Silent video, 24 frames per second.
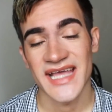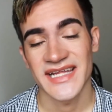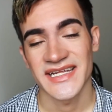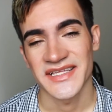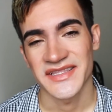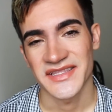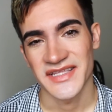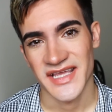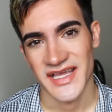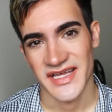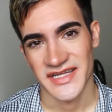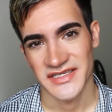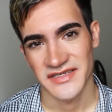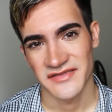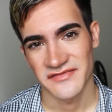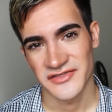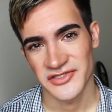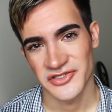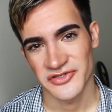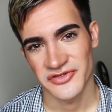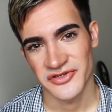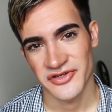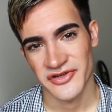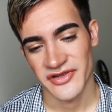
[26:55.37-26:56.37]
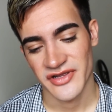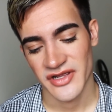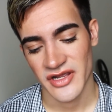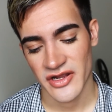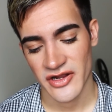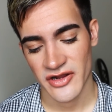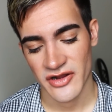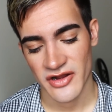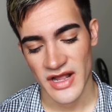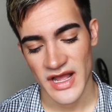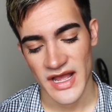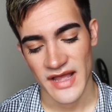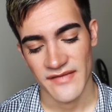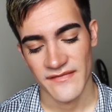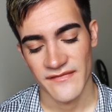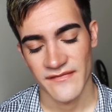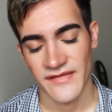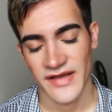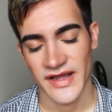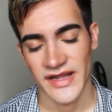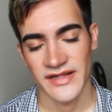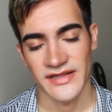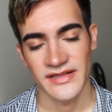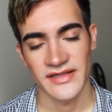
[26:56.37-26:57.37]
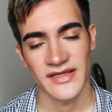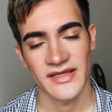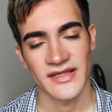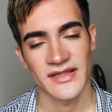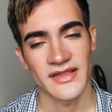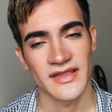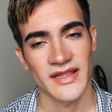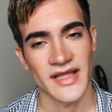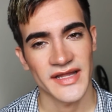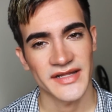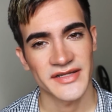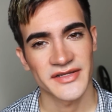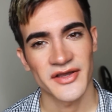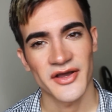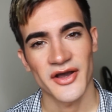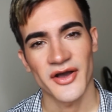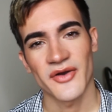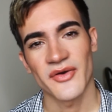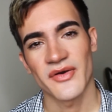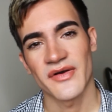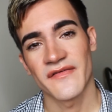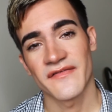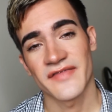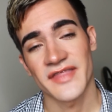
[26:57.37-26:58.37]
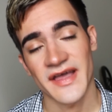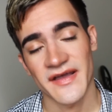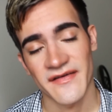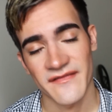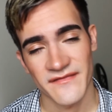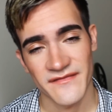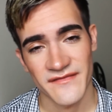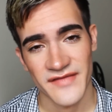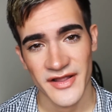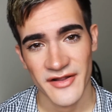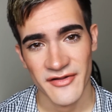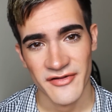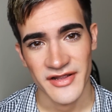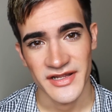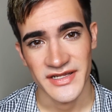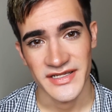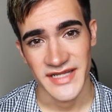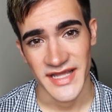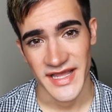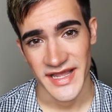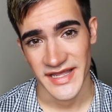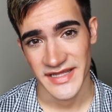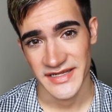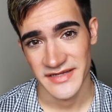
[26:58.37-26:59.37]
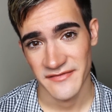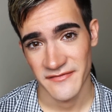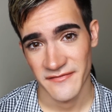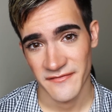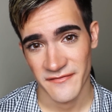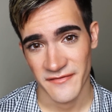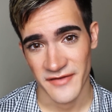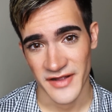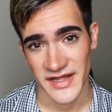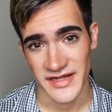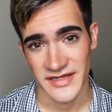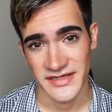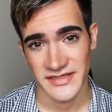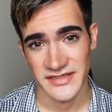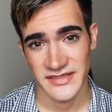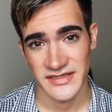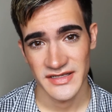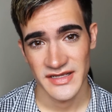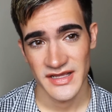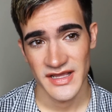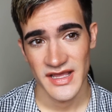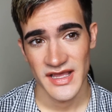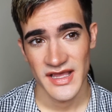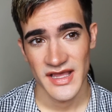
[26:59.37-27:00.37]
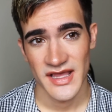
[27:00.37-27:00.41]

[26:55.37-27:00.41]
And at the end of junior year, I finally let go of that very negative friend,